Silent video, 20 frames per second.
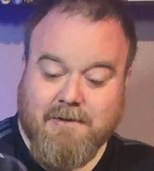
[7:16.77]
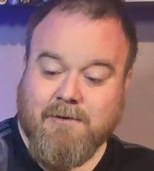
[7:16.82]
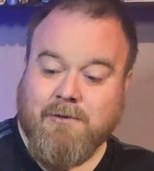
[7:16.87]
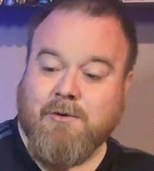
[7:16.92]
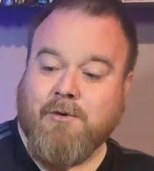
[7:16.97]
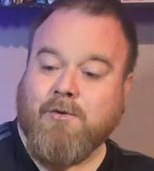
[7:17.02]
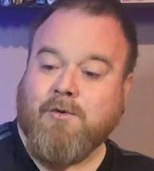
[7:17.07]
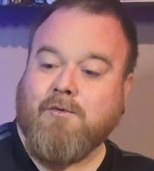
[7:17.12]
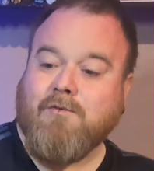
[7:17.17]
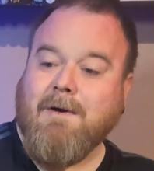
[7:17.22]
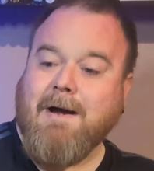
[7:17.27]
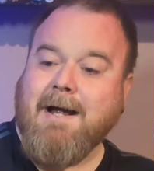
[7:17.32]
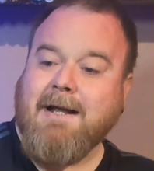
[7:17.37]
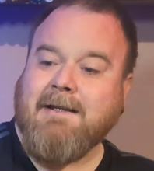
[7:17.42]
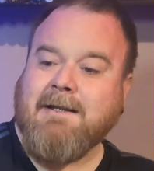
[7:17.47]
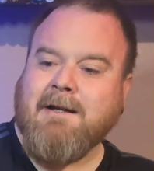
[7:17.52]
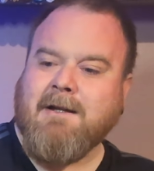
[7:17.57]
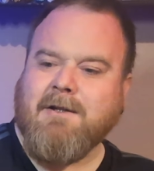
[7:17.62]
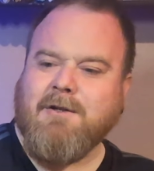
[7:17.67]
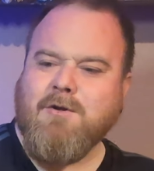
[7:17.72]
Good
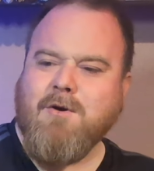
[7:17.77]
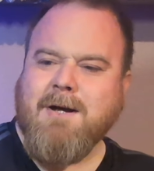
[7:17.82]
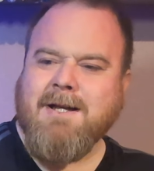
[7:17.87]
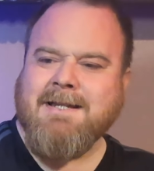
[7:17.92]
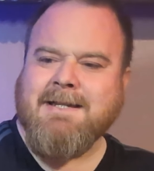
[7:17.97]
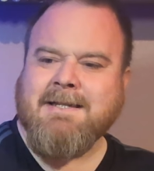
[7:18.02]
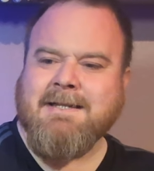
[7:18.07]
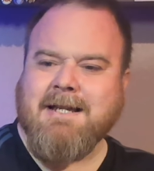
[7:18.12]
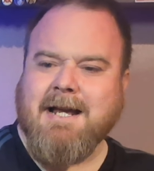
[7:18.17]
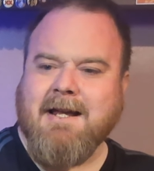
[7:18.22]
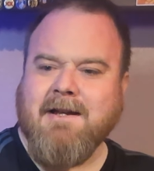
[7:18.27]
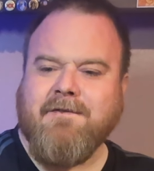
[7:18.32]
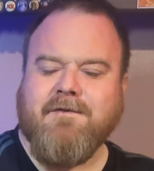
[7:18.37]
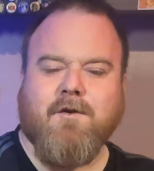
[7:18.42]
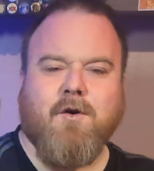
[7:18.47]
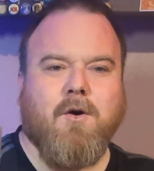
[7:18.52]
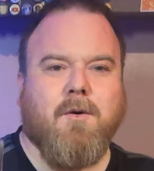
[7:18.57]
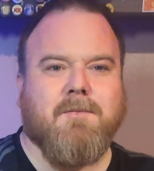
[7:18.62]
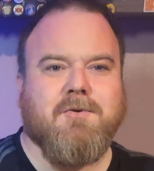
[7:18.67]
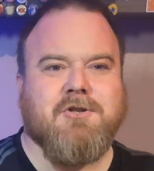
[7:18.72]
all-rounder, nice safe
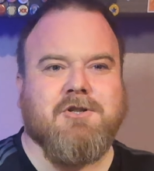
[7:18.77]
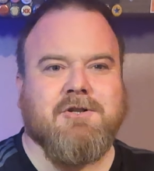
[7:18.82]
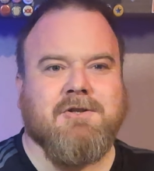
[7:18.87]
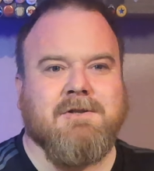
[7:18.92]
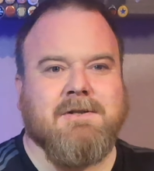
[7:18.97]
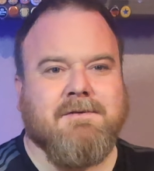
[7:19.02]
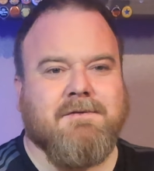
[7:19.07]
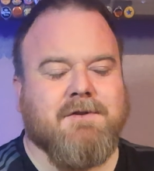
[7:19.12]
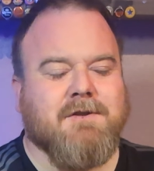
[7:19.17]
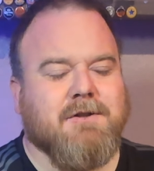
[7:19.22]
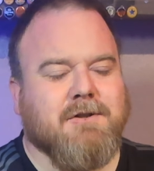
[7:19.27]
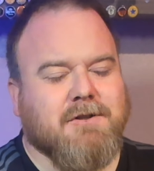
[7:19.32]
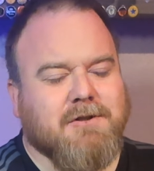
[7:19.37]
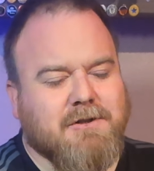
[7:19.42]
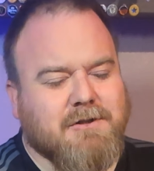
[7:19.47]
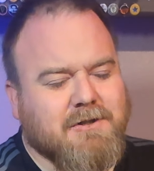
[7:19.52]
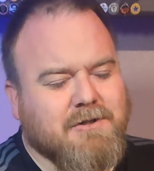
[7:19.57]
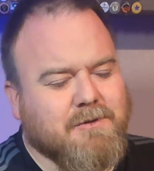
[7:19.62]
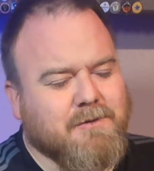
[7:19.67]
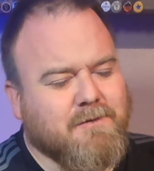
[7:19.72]
option if
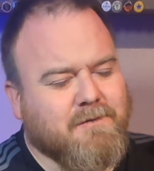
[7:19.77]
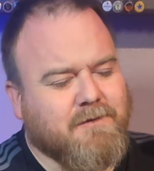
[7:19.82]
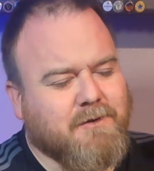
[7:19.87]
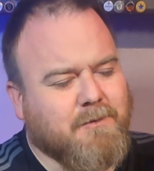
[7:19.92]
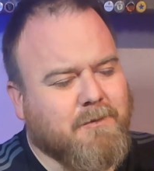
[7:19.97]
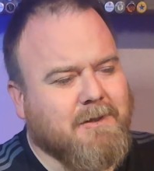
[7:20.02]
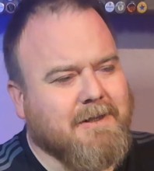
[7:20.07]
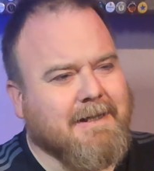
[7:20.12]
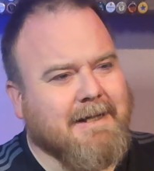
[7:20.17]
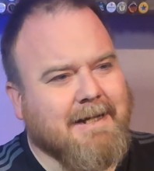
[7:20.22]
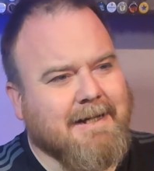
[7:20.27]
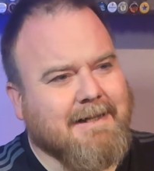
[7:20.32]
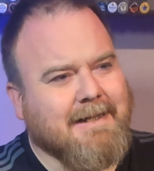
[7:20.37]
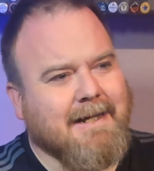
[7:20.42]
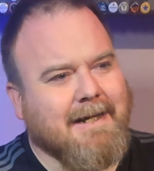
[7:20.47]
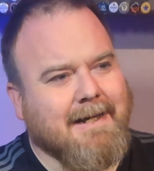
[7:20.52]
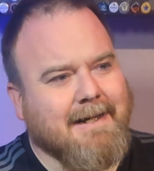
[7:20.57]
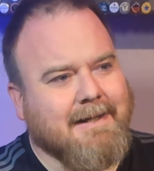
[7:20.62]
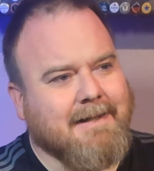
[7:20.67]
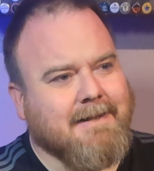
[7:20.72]
you want to get a
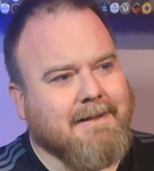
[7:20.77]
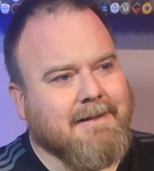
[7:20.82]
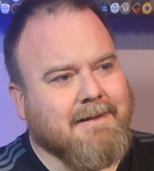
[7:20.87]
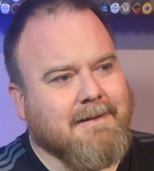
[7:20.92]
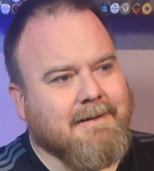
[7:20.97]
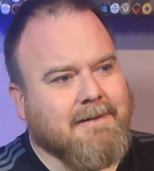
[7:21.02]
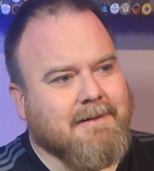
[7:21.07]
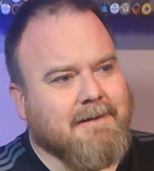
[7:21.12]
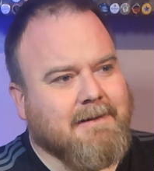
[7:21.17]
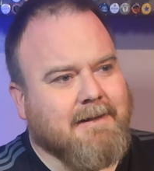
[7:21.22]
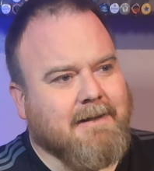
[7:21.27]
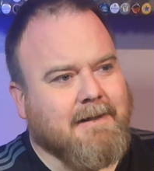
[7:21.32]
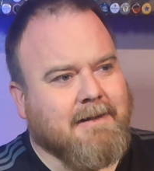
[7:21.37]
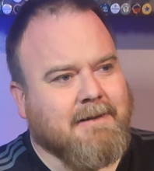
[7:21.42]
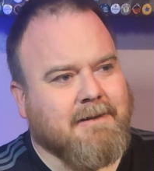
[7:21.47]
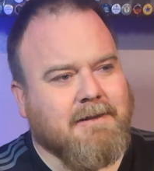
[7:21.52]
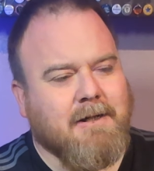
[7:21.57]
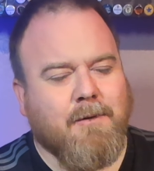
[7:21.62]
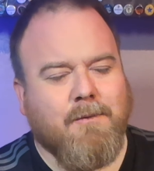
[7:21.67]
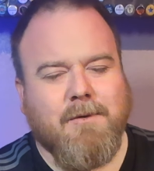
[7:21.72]
keg and
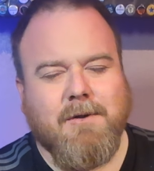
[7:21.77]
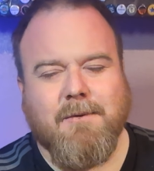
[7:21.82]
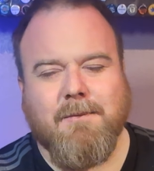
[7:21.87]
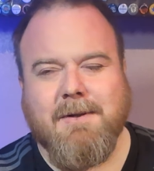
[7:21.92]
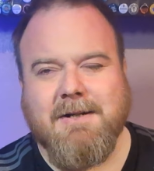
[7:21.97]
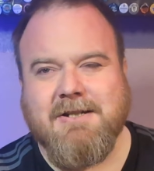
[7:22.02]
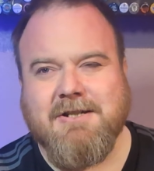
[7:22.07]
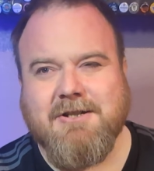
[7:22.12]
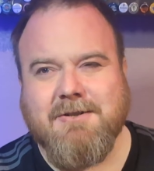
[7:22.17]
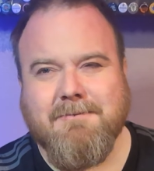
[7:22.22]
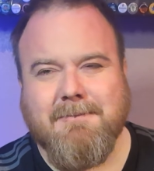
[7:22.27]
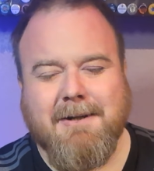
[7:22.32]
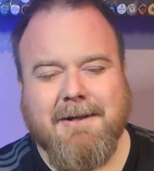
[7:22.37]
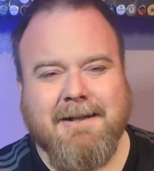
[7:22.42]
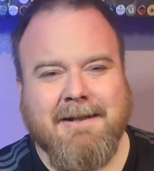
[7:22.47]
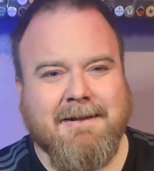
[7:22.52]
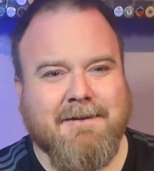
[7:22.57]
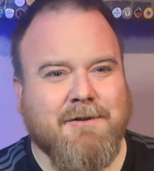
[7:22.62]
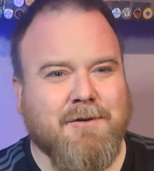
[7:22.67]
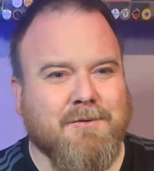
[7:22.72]
you don't want to waste your
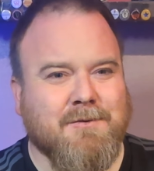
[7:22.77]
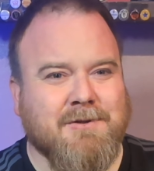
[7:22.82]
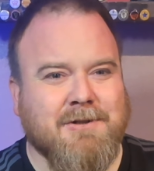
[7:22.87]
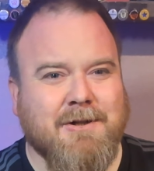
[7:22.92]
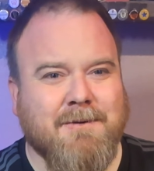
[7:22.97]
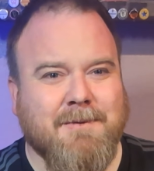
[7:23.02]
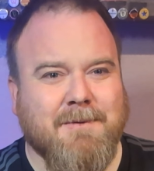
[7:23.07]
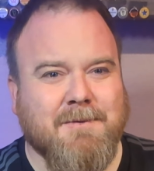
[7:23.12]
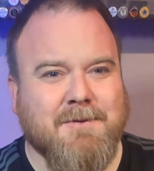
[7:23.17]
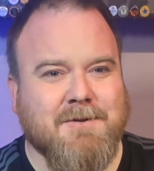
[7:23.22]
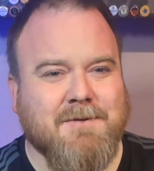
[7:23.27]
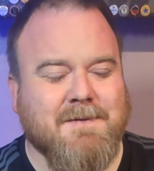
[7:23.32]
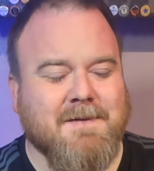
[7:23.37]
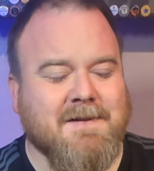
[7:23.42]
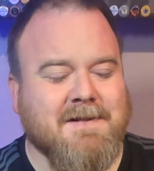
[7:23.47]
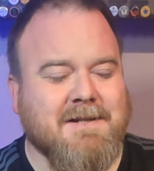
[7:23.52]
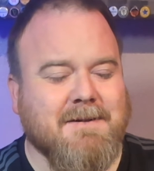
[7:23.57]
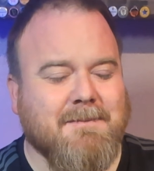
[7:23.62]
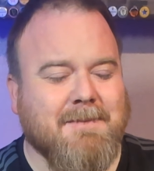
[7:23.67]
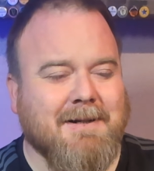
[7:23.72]
money. Of course, nobody wants to
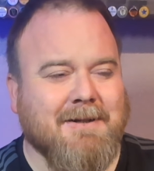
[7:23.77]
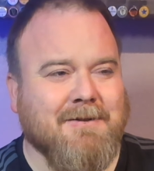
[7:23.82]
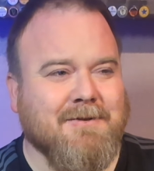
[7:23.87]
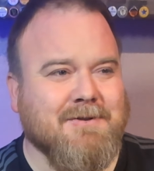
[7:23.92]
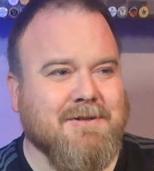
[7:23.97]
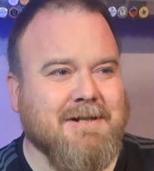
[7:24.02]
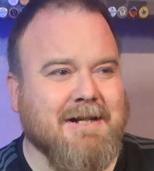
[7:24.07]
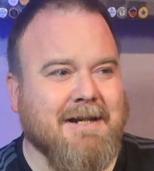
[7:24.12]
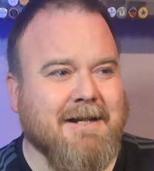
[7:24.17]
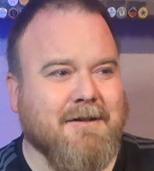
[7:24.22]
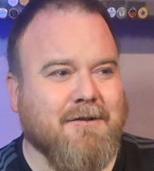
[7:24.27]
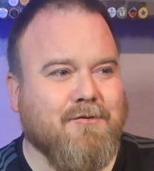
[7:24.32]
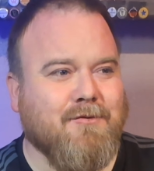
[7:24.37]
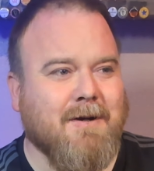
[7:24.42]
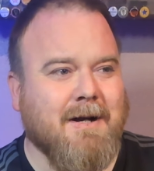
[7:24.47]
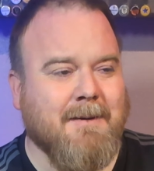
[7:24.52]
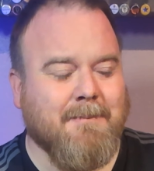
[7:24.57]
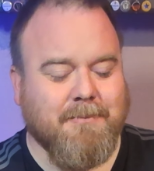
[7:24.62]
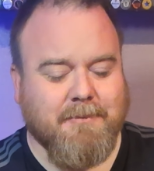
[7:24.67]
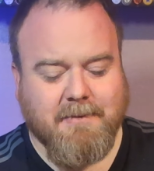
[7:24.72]
waste their money on something
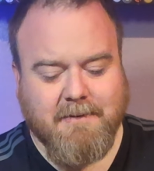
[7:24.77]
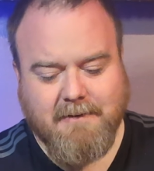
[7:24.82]
crap.